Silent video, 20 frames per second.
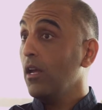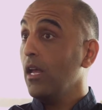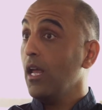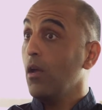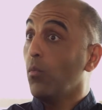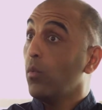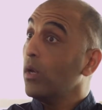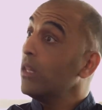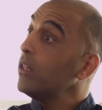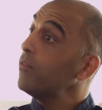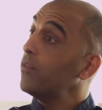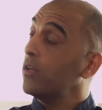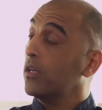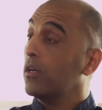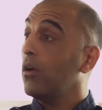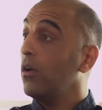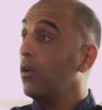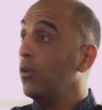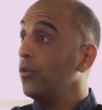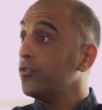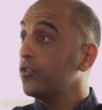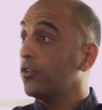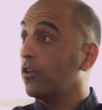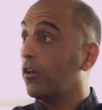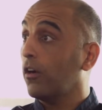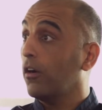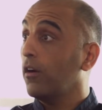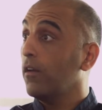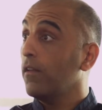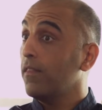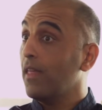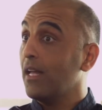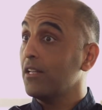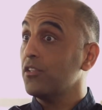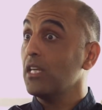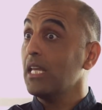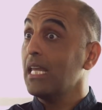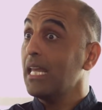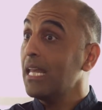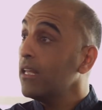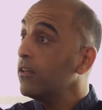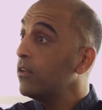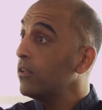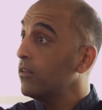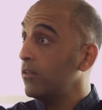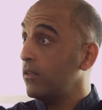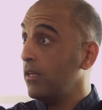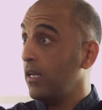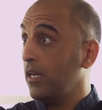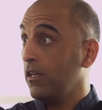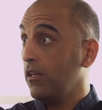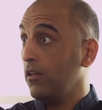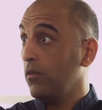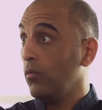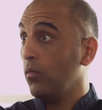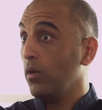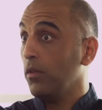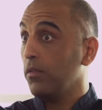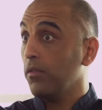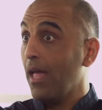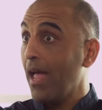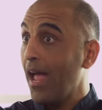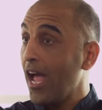And we live in a culture that's inundated with